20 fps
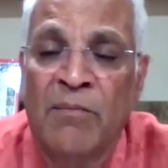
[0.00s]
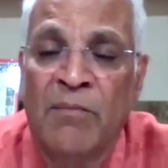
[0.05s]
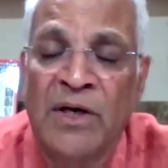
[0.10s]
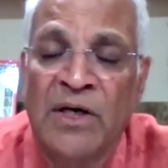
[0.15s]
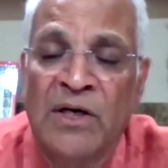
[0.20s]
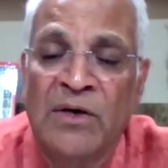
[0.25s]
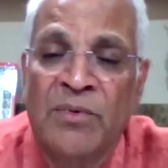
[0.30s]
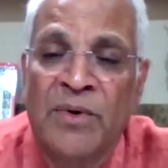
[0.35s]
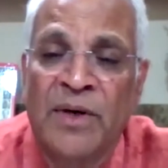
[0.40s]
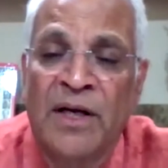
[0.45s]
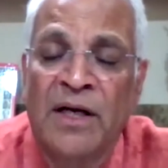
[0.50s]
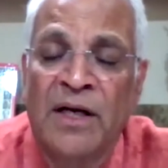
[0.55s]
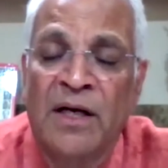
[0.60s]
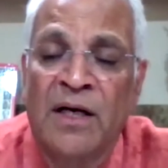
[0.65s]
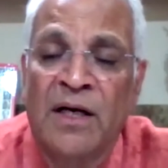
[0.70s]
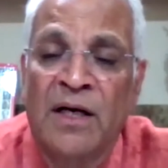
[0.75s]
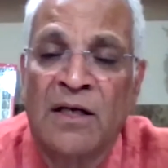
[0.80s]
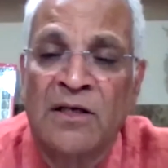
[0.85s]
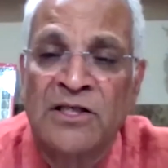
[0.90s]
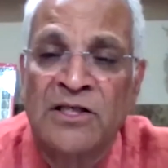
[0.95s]
between
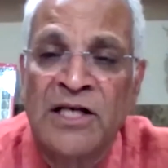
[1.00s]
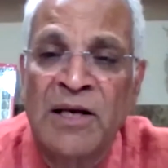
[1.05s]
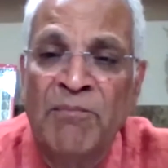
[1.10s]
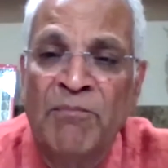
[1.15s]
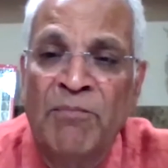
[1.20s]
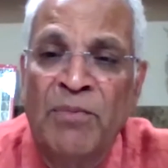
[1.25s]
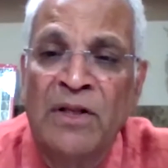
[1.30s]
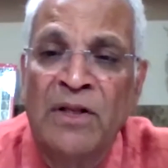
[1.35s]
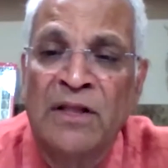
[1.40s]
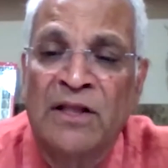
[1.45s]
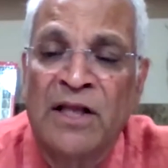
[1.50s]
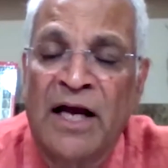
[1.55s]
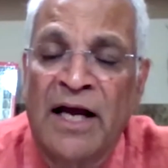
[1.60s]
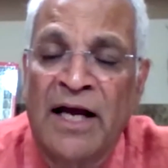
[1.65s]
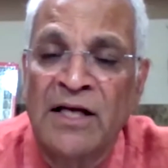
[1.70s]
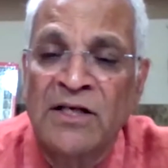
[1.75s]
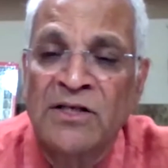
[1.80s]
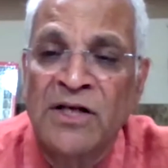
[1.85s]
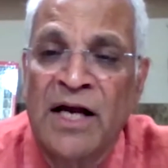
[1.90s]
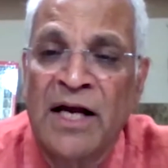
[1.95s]
uh, simple
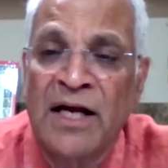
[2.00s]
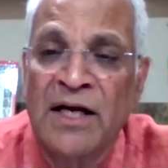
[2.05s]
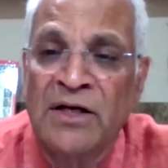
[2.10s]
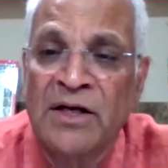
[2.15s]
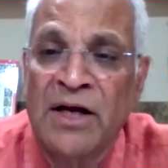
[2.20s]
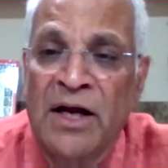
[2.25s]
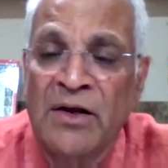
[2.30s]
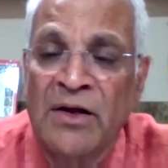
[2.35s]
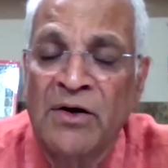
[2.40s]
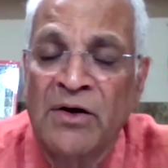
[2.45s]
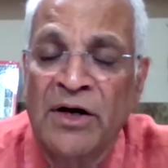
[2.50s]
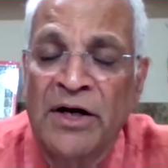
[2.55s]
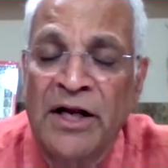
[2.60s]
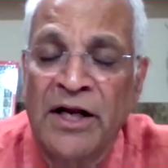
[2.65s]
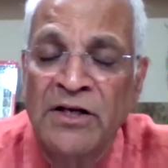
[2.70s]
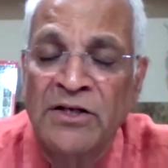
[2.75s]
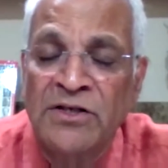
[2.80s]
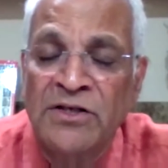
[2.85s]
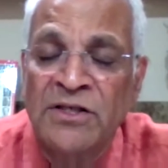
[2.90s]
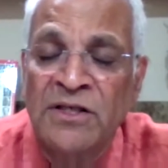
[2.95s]
thiazide
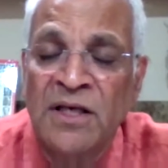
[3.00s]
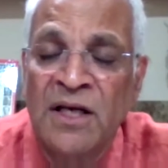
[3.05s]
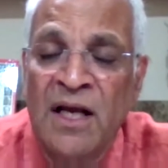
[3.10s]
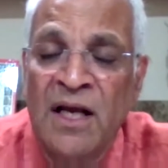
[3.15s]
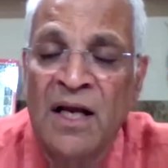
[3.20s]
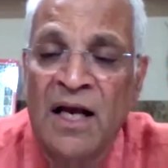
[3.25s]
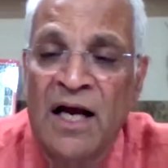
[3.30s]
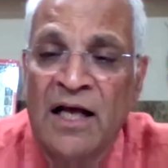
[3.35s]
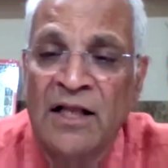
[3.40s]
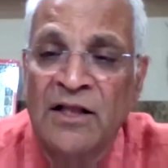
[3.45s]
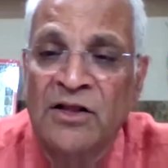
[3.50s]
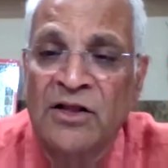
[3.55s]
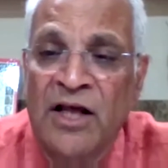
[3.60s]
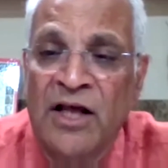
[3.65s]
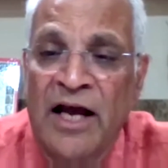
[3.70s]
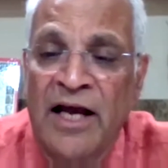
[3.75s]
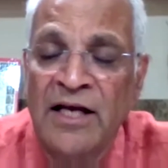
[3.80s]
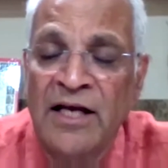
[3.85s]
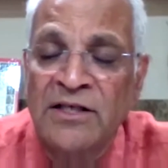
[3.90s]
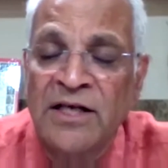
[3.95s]
diuretics and
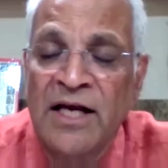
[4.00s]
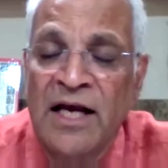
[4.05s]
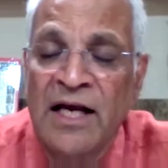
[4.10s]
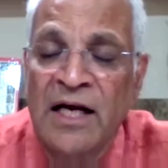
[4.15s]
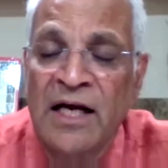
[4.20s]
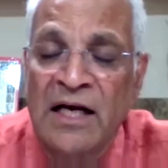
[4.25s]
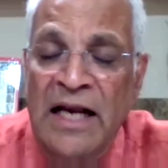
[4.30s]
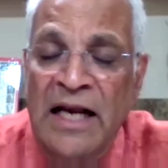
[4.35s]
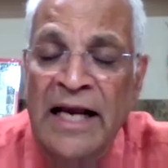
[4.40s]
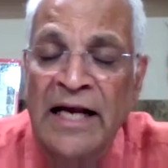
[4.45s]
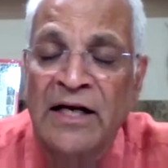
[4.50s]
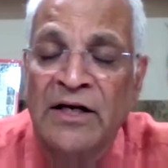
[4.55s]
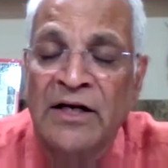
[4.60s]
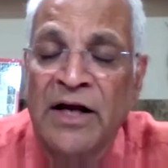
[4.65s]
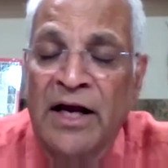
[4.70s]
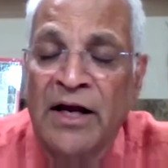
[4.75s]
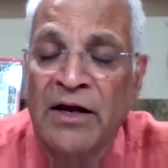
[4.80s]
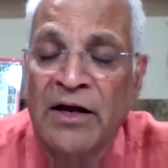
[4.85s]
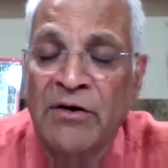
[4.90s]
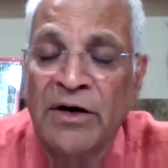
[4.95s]
thiazide like
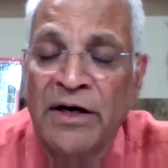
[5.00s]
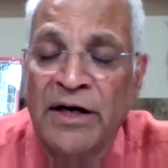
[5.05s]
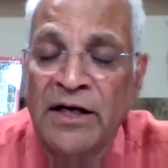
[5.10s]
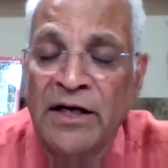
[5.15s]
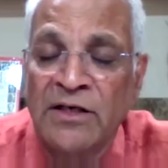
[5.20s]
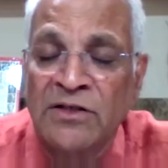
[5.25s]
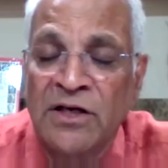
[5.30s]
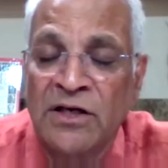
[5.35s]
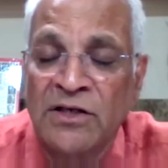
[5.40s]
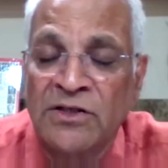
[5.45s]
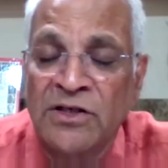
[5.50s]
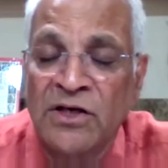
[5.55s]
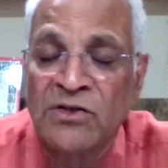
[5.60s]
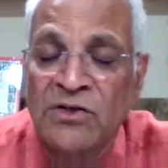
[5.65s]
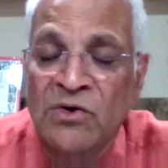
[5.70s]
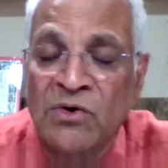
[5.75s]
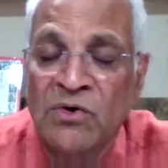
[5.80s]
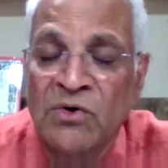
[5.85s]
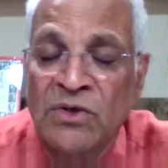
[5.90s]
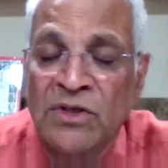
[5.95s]
diuretics such
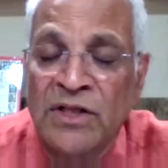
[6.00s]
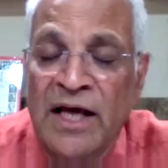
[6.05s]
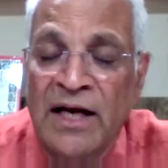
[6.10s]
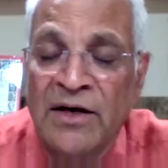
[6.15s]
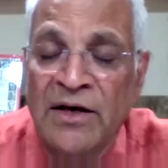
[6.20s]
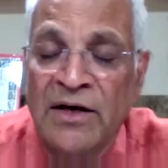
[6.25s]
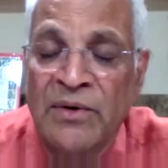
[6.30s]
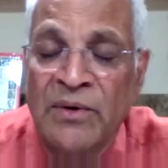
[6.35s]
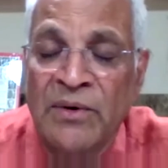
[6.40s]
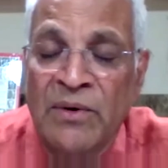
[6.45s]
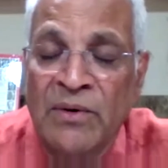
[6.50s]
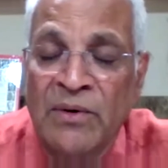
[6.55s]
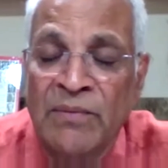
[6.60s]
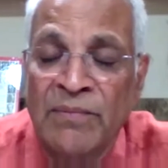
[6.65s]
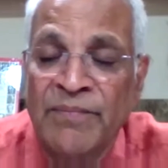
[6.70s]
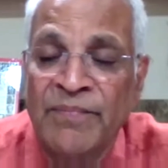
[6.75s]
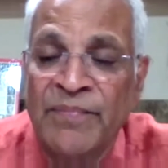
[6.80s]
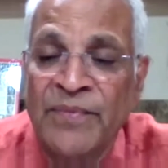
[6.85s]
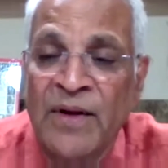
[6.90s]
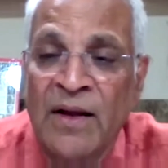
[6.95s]
as chlorthalidone
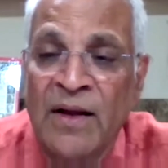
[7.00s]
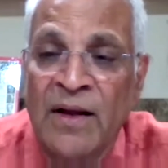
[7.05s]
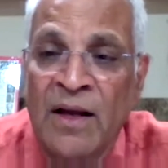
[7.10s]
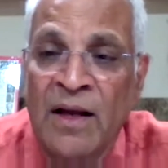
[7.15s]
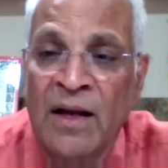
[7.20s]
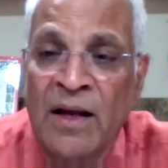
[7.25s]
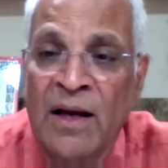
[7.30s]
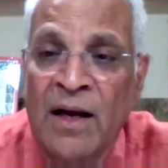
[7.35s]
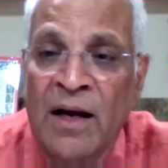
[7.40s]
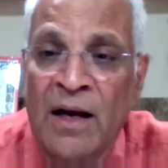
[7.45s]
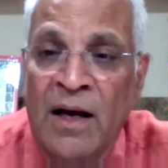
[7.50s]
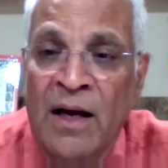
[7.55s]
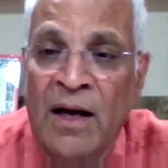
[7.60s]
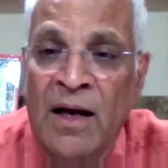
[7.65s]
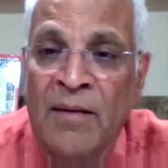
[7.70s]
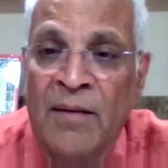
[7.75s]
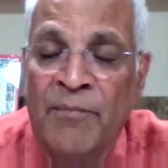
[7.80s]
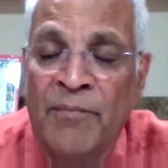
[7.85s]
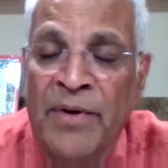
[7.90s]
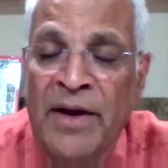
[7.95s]

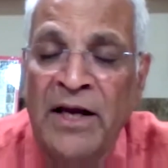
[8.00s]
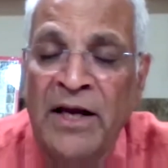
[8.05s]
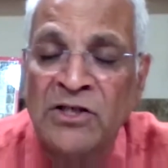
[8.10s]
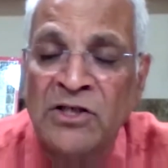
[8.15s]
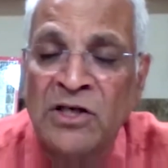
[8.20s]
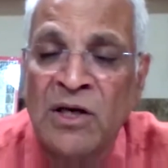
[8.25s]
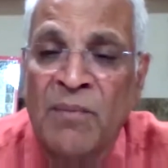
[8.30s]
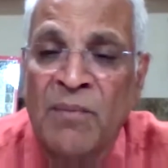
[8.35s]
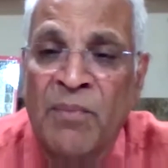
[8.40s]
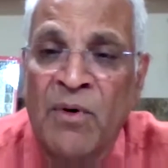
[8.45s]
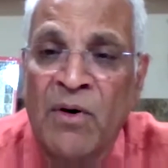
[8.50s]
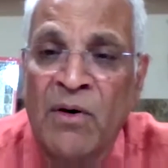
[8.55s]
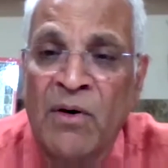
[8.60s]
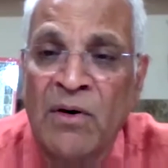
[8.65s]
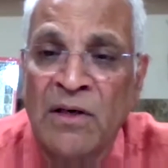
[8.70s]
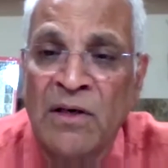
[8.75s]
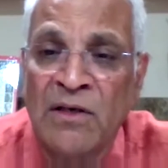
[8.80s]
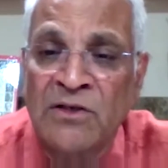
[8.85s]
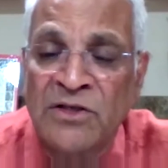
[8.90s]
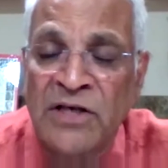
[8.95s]
uh, based
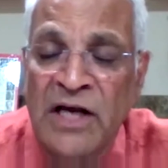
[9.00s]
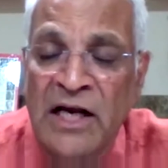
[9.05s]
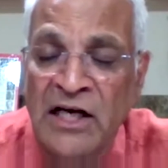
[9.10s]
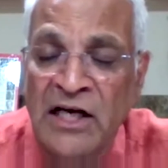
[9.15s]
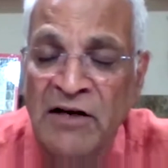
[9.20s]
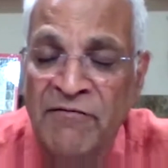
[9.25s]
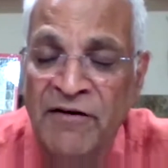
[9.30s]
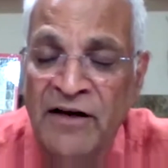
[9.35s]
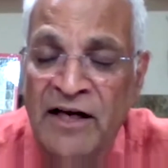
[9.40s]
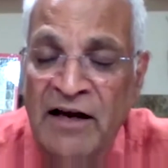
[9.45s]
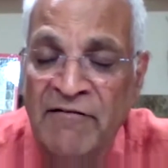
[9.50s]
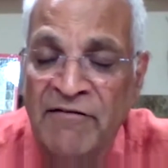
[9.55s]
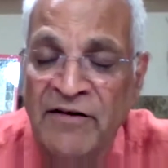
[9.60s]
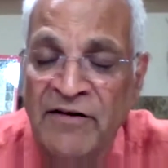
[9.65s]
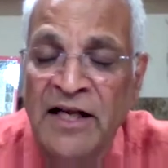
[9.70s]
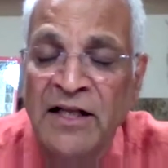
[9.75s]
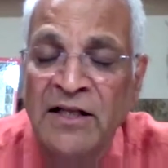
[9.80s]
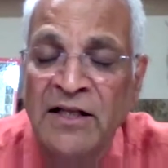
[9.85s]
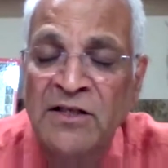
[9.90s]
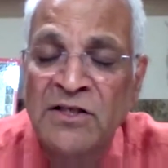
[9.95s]
upon scientific
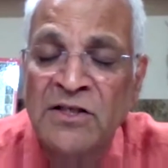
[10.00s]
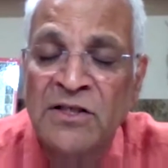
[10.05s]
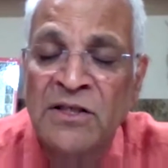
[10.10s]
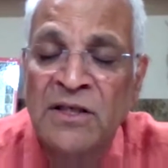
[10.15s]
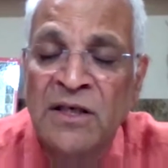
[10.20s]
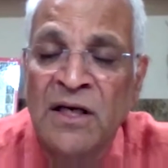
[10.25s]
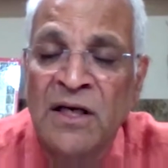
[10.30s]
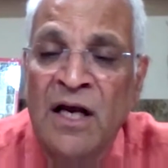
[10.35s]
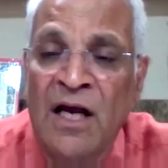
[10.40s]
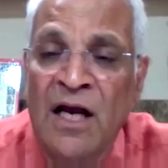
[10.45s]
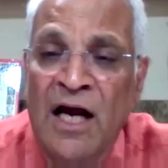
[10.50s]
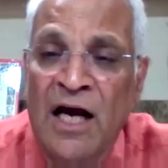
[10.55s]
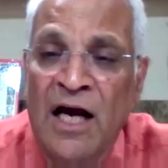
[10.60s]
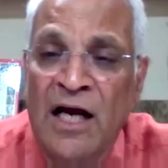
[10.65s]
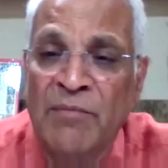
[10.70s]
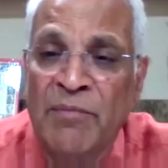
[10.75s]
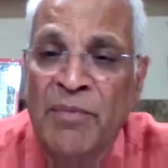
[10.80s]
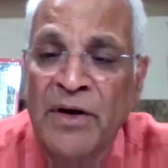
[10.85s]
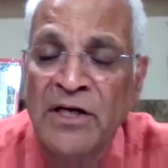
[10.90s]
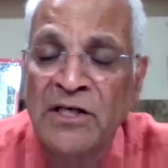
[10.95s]
evidence
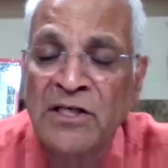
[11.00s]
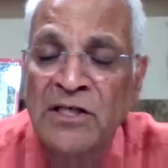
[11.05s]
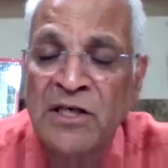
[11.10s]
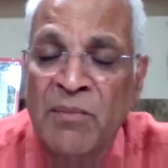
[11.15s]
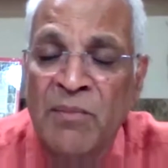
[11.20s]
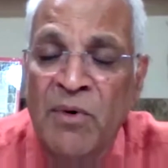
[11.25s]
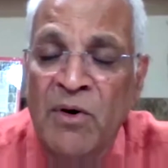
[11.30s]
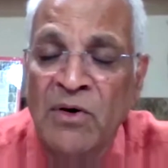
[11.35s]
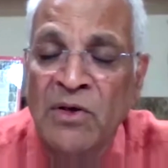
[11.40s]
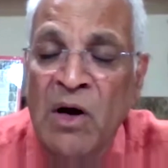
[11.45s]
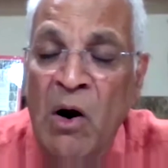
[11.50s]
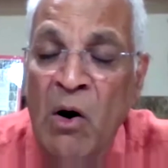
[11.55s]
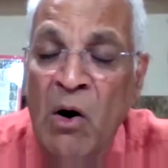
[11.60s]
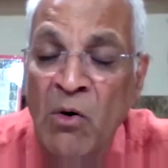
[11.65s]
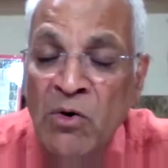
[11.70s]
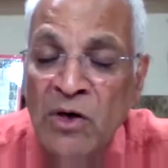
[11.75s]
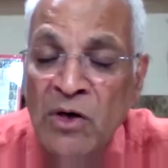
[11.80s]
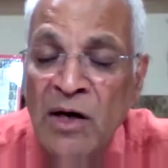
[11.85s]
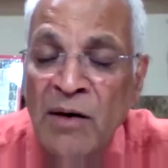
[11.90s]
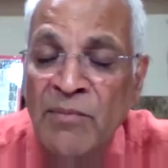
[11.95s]
and based upon the
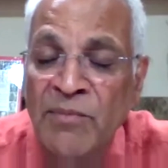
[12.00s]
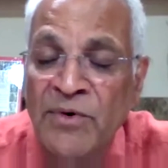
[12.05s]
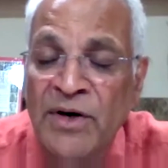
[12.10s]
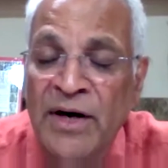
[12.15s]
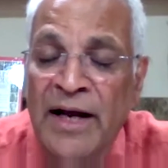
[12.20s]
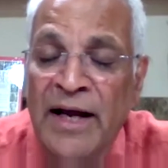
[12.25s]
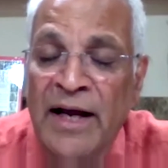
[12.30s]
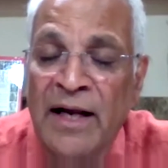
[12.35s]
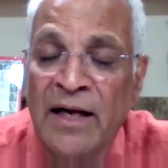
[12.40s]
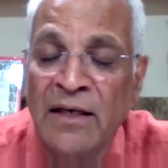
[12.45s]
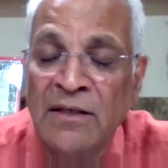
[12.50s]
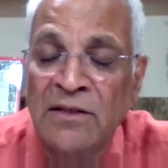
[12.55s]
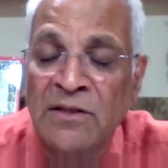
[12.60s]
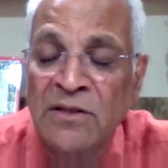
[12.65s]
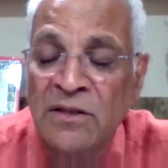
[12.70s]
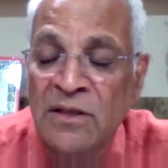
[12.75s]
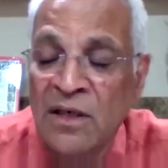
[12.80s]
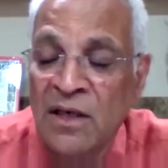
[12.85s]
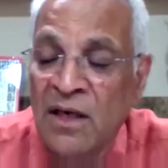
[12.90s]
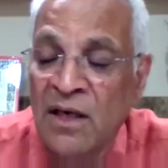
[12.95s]
outcome
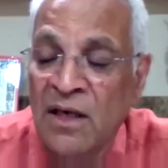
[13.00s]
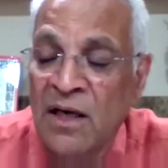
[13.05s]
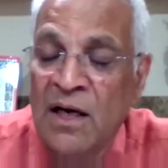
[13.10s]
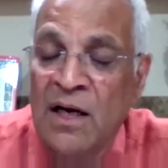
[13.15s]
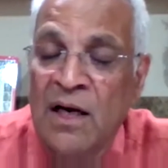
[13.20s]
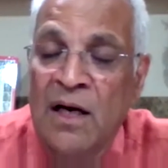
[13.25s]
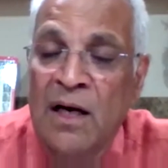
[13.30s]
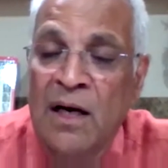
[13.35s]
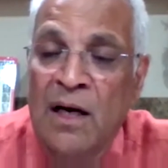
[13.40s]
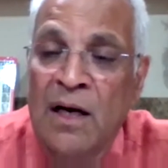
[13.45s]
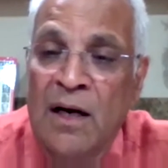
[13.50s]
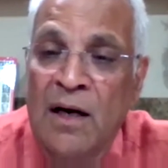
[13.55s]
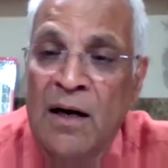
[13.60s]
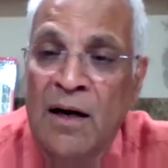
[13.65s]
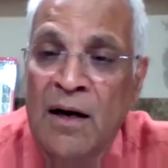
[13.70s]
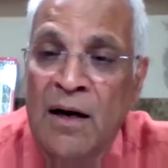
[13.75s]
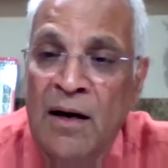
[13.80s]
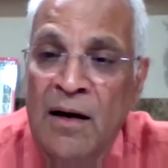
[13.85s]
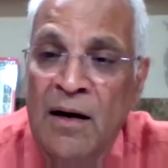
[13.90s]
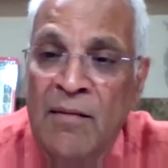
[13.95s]
trials.
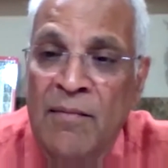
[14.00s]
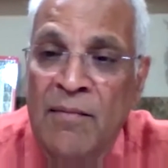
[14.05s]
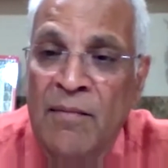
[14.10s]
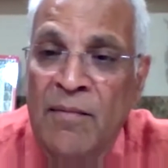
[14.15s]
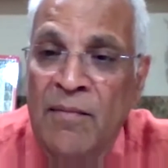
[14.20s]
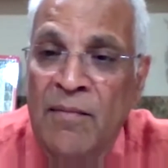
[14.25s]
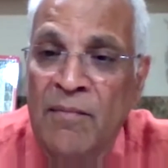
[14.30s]
Uh,